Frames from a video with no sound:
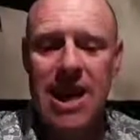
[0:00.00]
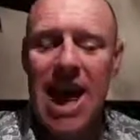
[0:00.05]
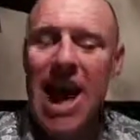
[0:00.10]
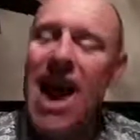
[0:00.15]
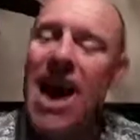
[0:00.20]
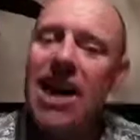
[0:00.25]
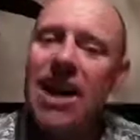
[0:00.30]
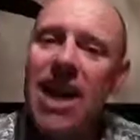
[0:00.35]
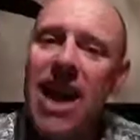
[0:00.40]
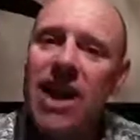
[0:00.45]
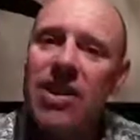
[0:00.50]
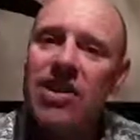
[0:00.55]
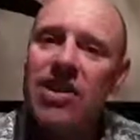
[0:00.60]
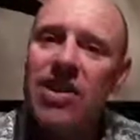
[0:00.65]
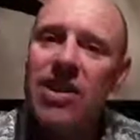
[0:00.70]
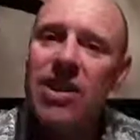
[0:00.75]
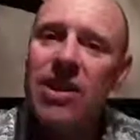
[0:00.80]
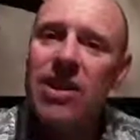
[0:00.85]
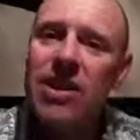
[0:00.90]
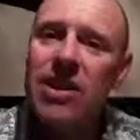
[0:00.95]
And
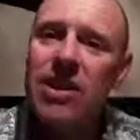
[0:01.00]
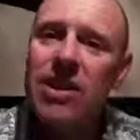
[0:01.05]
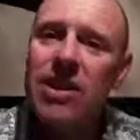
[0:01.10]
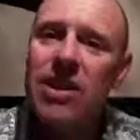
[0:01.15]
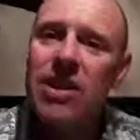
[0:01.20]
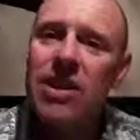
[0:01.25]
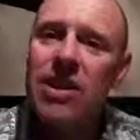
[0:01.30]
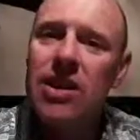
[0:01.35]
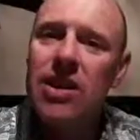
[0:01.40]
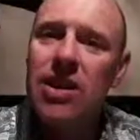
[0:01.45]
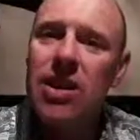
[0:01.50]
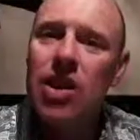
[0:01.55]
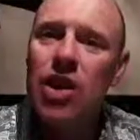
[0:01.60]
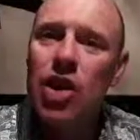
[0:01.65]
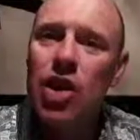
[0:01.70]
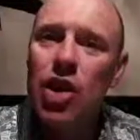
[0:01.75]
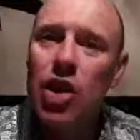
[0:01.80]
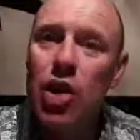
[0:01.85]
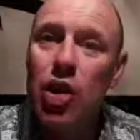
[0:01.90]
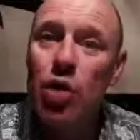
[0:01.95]
yet,
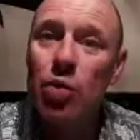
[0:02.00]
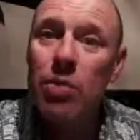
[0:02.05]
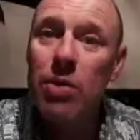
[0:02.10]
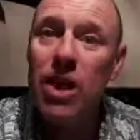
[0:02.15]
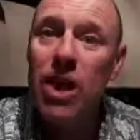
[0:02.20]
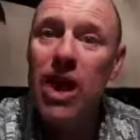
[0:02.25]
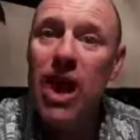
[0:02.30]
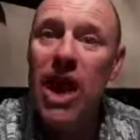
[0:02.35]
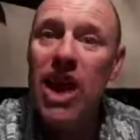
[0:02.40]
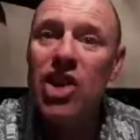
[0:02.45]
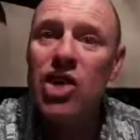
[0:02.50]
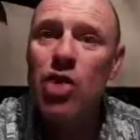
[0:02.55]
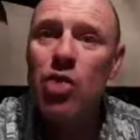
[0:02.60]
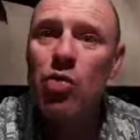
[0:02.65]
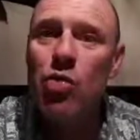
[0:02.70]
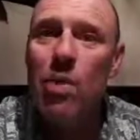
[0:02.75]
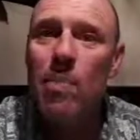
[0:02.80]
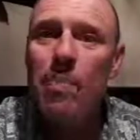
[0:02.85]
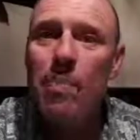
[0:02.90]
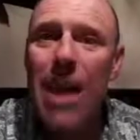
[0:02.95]
human nature
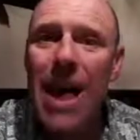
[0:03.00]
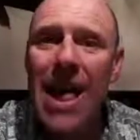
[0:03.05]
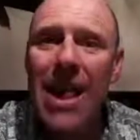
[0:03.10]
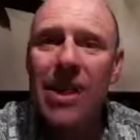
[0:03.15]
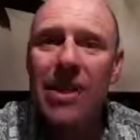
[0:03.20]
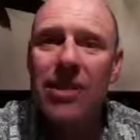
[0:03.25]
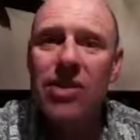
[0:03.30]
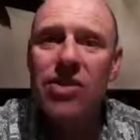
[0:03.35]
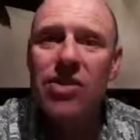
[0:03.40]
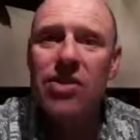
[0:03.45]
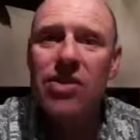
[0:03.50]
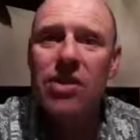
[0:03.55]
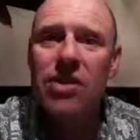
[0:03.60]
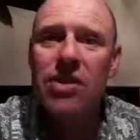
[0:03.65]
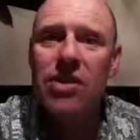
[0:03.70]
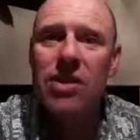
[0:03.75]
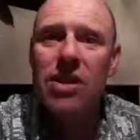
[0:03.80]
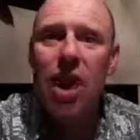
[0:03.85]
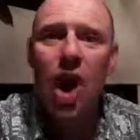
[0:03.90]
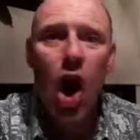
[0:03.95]
rebels.
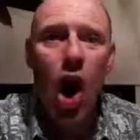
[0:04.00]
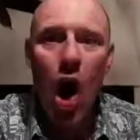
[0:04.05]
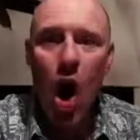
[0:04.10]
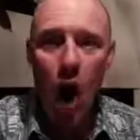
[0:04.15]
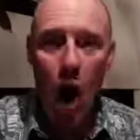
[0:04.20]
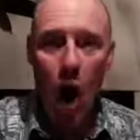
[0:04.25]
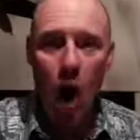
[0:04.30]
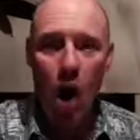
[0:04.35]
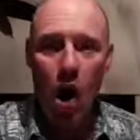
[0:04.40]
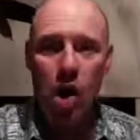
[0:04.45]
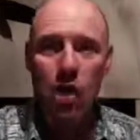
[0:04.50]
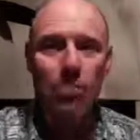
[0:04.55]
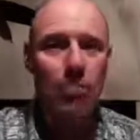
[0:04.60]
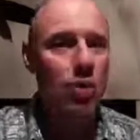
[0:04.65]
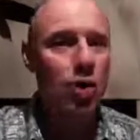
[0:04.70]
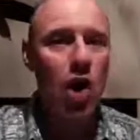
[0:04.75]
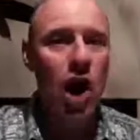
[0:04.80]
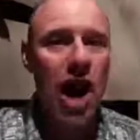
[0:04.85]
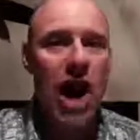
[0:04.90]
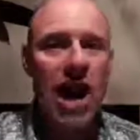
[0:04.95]
All
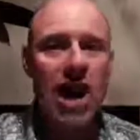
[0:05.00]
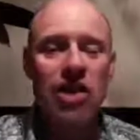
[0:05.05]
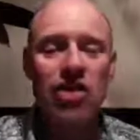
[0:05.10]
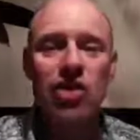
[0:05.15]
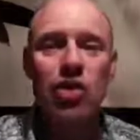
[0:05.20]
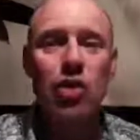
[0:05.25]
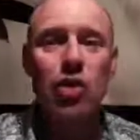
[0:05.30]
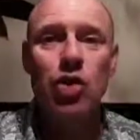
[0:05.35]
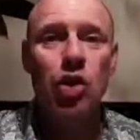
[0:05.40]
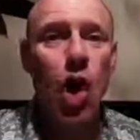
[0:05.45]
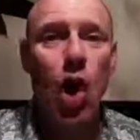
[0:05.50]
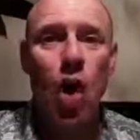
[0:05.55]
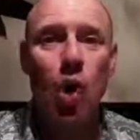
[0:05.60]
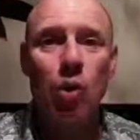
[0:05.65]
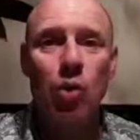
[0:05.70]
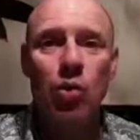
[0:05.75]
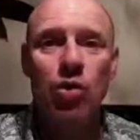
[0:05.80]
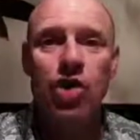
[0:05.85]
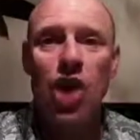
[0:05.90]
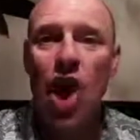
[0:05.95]
praise to
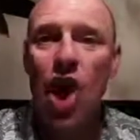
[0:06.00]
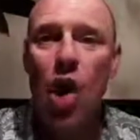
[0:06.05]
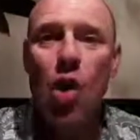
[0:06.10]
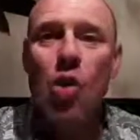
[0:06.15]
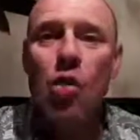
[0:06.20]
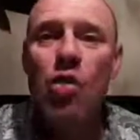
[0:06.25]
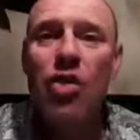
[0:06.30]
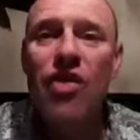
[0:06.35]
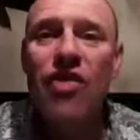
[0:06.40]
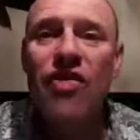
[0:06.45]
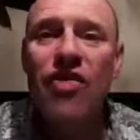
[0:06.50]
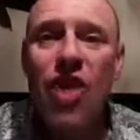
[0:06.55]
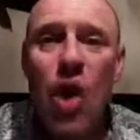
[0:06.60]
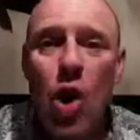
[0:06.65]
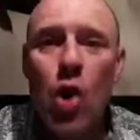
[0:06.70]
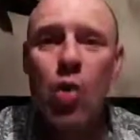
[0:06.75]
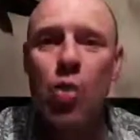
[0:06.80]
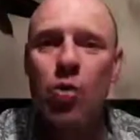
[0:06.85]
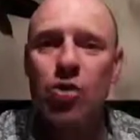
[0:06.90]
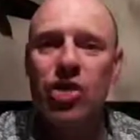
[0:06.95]
those who
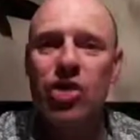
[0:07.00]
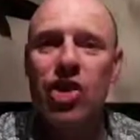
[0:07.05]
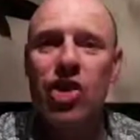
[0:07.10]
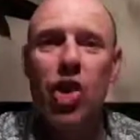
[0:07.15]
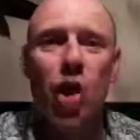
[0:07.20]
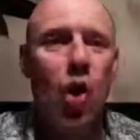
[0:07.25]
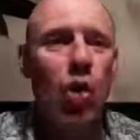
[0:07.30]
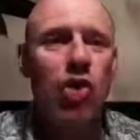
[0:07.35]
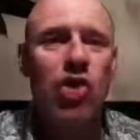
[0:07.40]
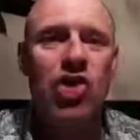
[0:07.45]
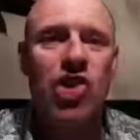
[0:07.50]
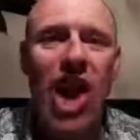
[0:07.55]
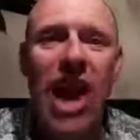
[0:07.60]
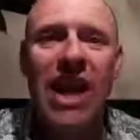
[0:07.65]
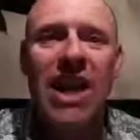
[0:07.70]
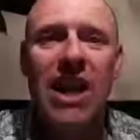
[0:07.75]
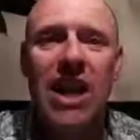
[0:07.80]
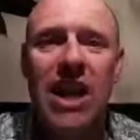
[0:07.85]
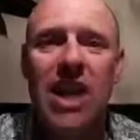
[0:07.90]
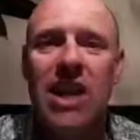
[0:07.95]
refuse to go
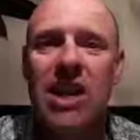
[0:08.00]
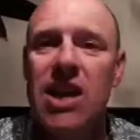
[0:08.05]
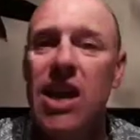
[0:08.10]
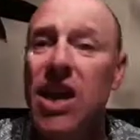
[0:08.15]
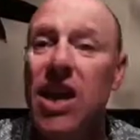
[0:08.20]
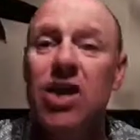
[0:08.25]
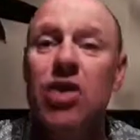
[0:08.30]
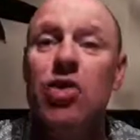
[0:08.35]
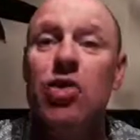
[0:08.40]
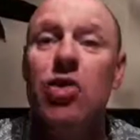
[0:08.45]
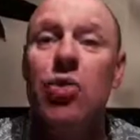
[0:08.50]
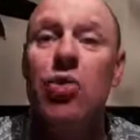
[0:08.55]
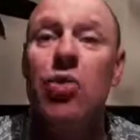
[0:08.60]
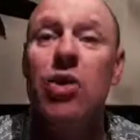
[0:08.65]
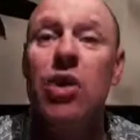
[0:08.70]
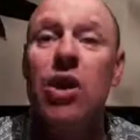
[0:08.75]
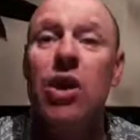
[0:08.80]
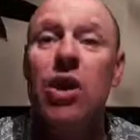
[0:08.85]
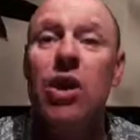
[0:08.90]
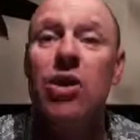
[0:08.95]
gently into
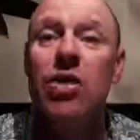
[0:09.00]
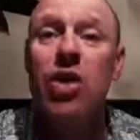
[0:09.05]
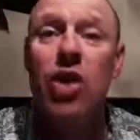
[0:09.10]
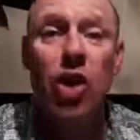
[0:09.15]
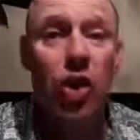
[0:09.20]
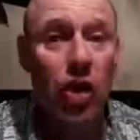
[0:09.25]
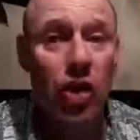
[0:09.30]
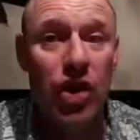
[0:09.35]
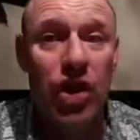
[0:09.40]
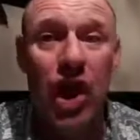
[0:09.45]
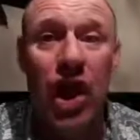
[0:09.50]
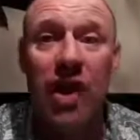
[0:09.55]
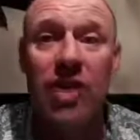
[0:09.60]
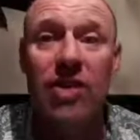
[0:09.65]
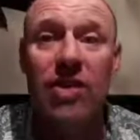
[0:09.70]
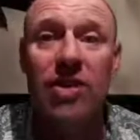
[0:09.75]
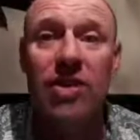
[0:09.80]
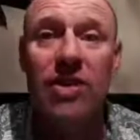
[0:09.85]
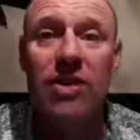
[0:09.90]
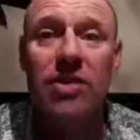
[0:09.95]
the good
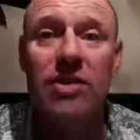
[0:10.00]
night.